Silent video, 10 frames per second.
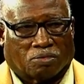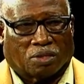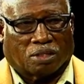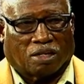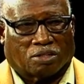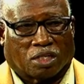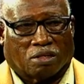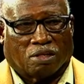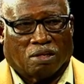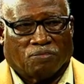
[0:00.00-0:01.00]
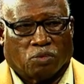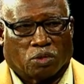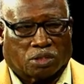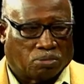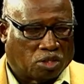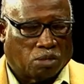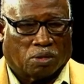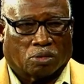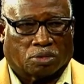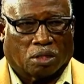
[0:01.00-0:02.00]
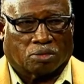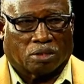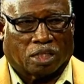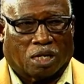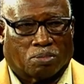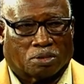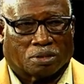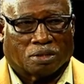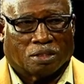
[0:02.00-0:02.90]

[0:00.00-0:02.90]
But they said, you want something done, you better go talk to the laborers.